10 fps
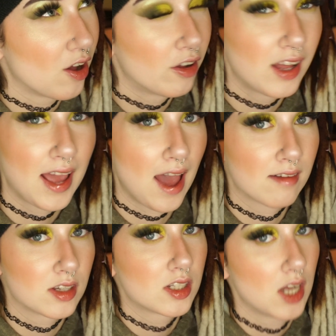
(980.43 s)
all I
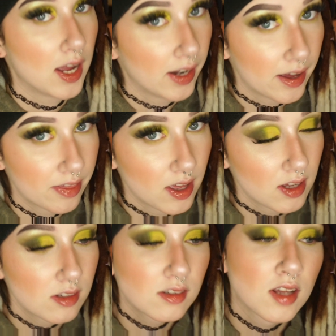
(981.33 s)
have is tie-dye
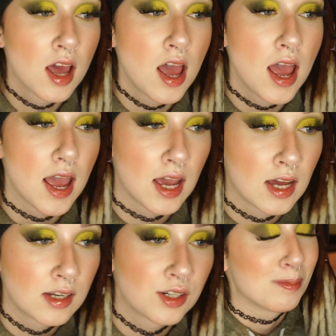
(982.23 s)
things
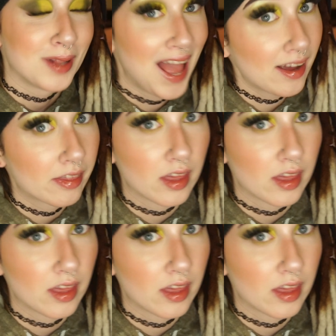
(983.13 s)
and black